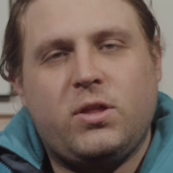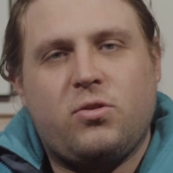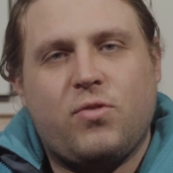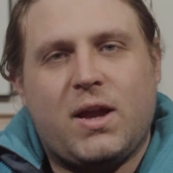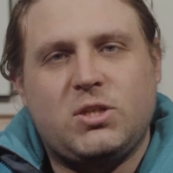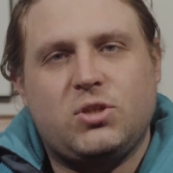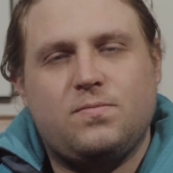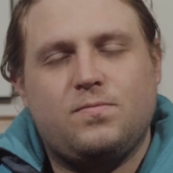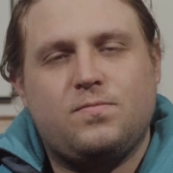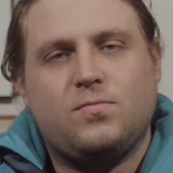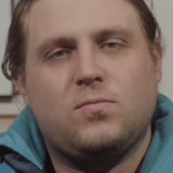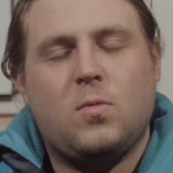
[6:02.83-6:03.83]
stretch,
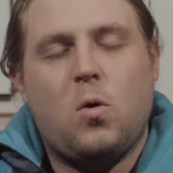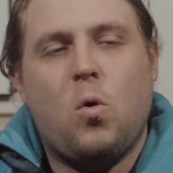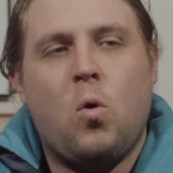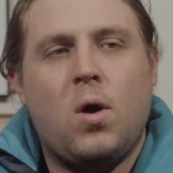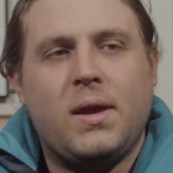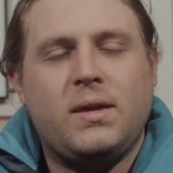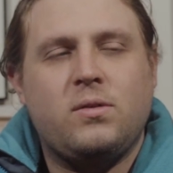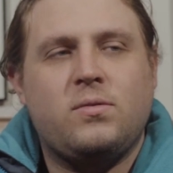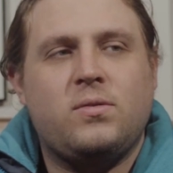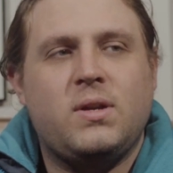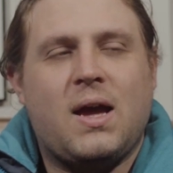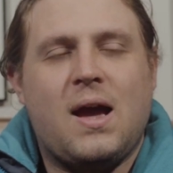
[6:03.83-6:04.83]
or you
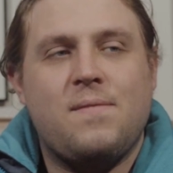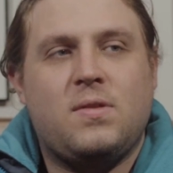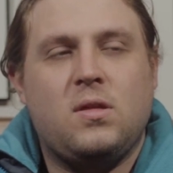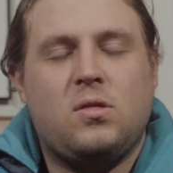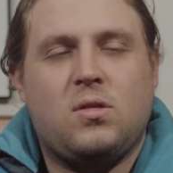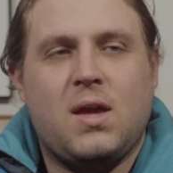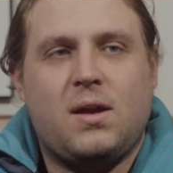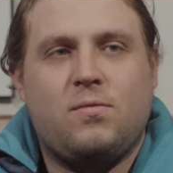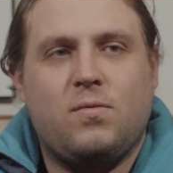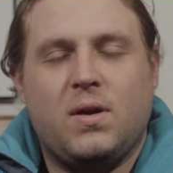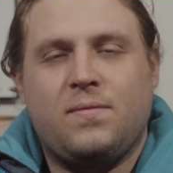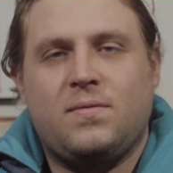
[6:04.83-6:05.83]
would have to
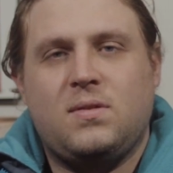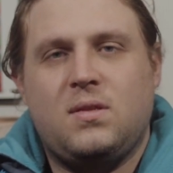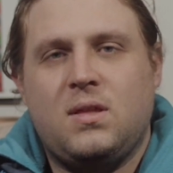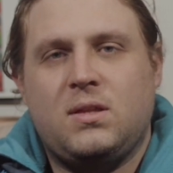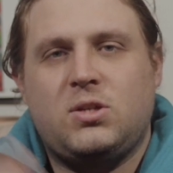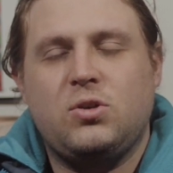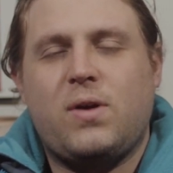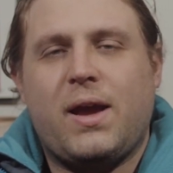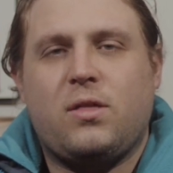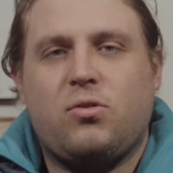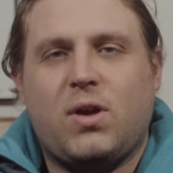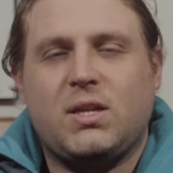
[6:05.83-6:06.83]
stick with the
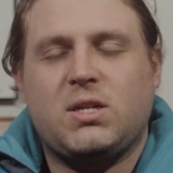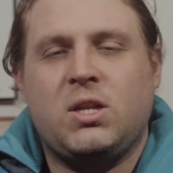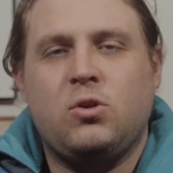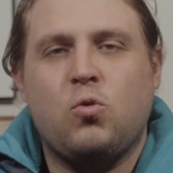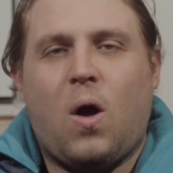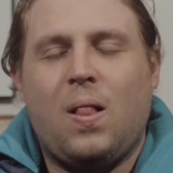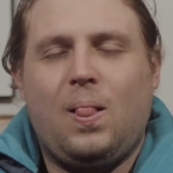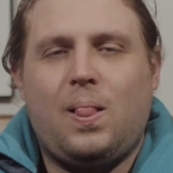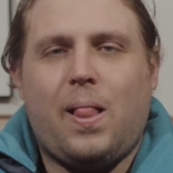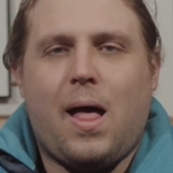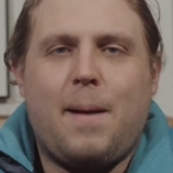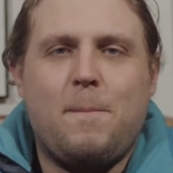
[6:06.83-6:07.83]
2x stretch and do a
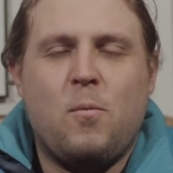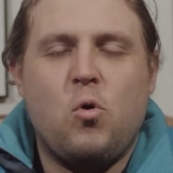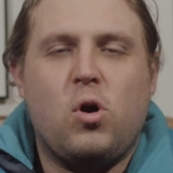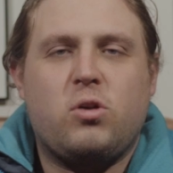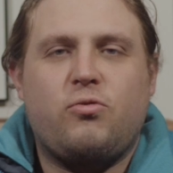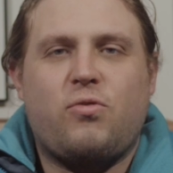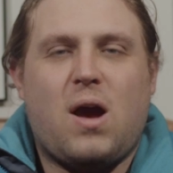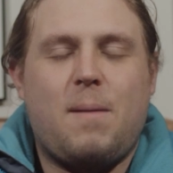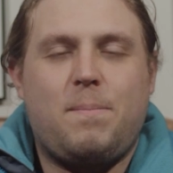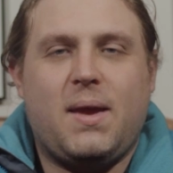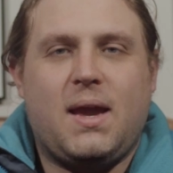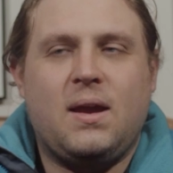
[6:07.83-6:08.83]
lot more
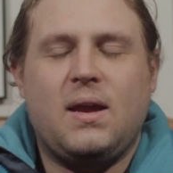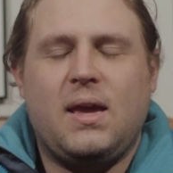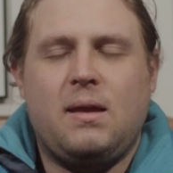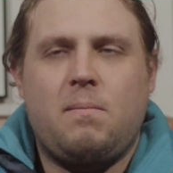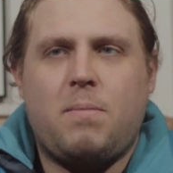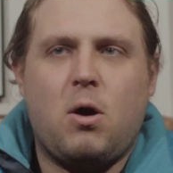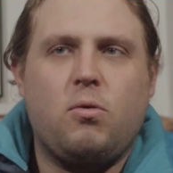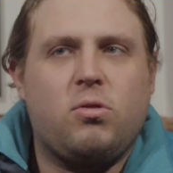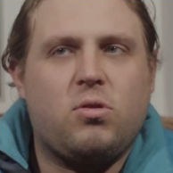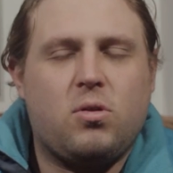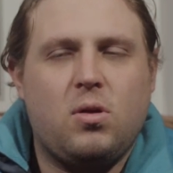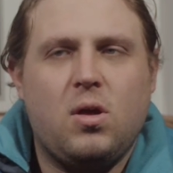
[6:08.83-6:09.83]
cropping in
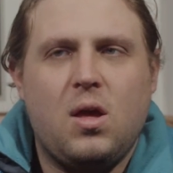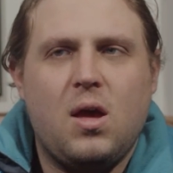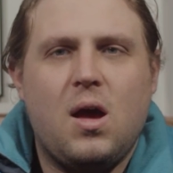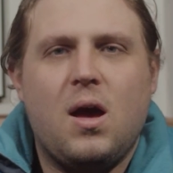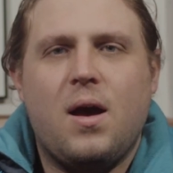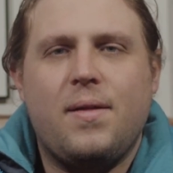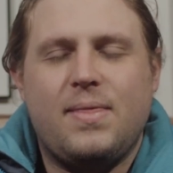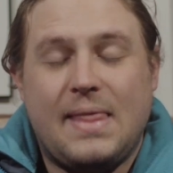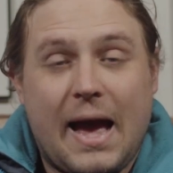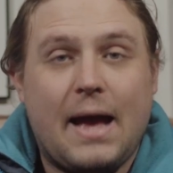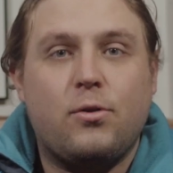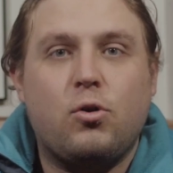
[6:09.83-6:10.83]
post.
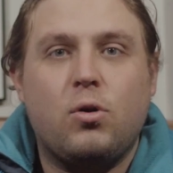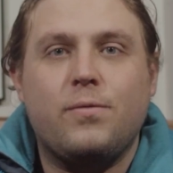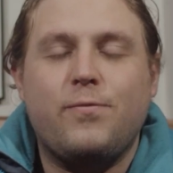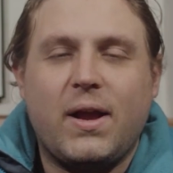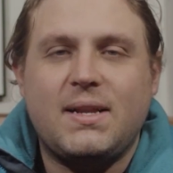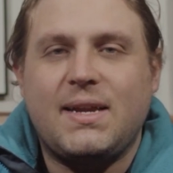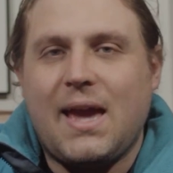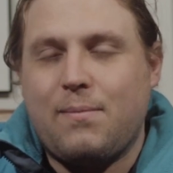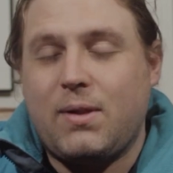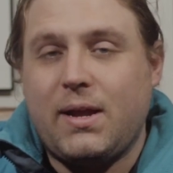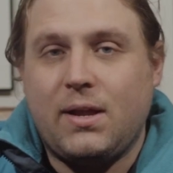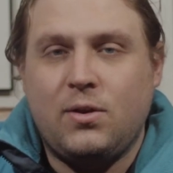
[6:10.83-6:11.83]
That or rent a
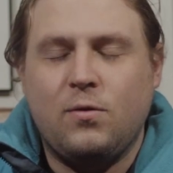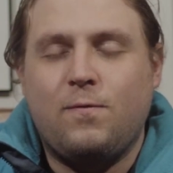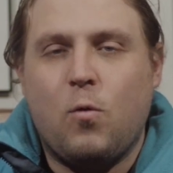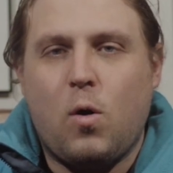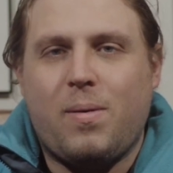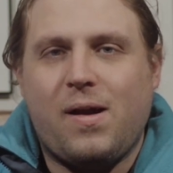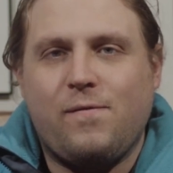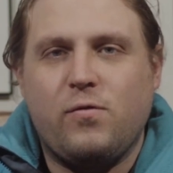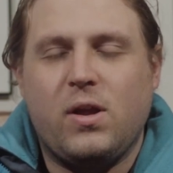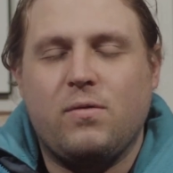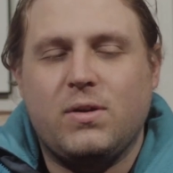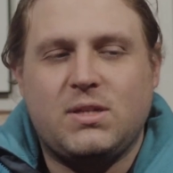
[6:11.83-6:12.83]
camera that can do
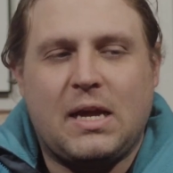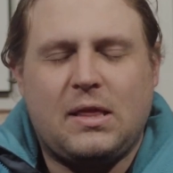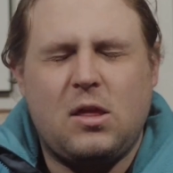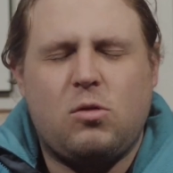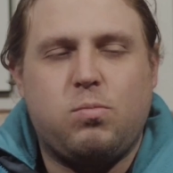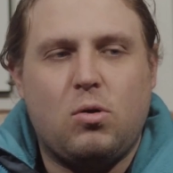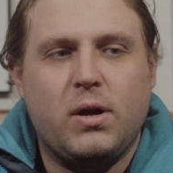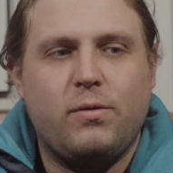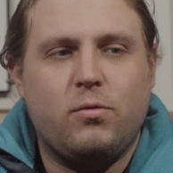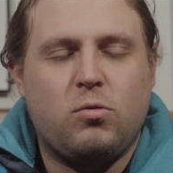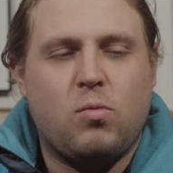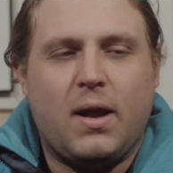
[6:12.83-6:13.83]
4x3, which at this
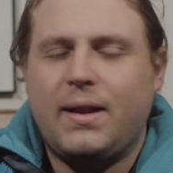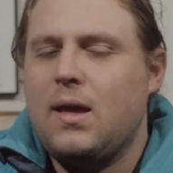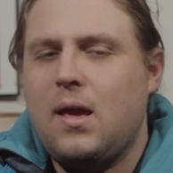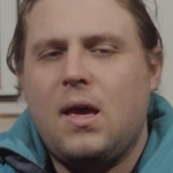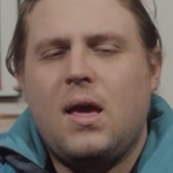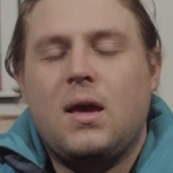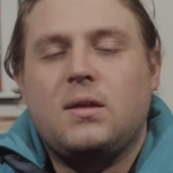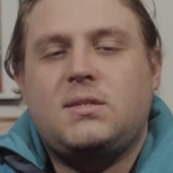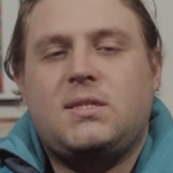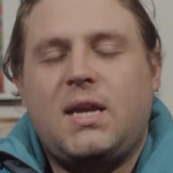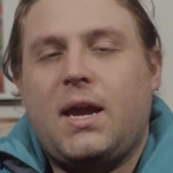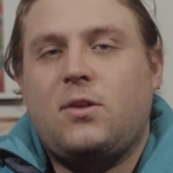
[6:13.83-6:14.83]
point was what?
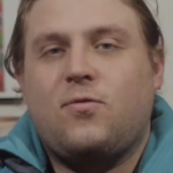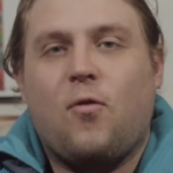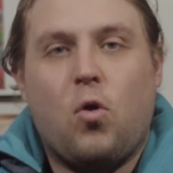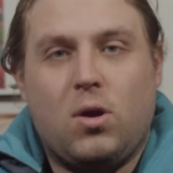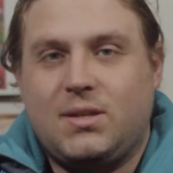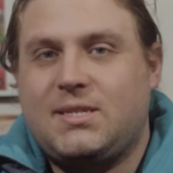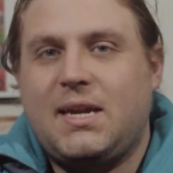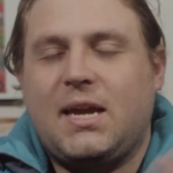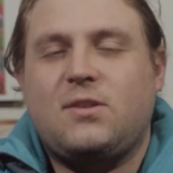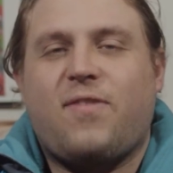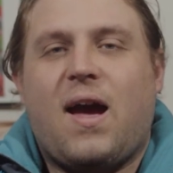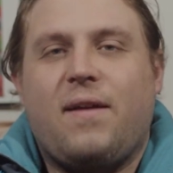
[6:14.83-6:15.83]
GH4,
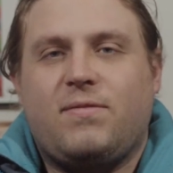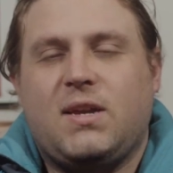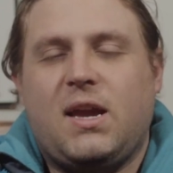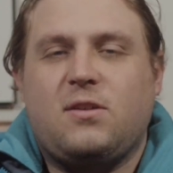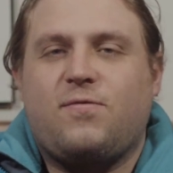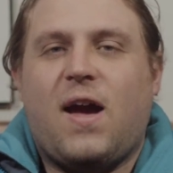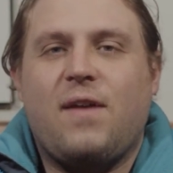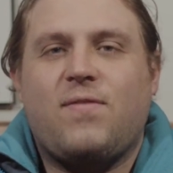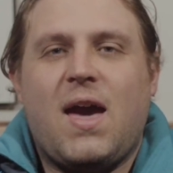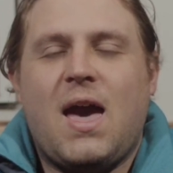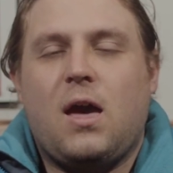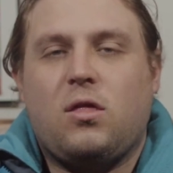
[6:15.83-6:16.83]
GH5,
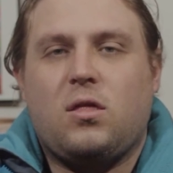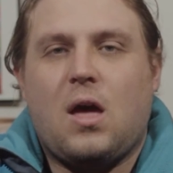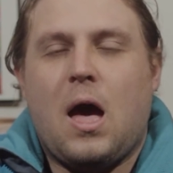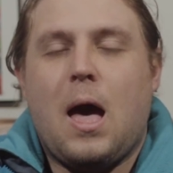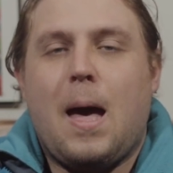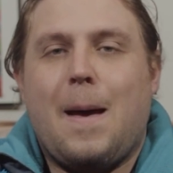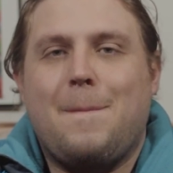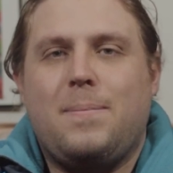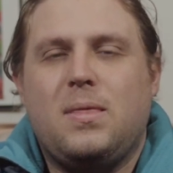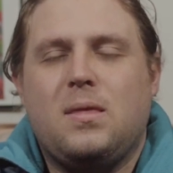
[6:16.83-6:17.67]
GH5S,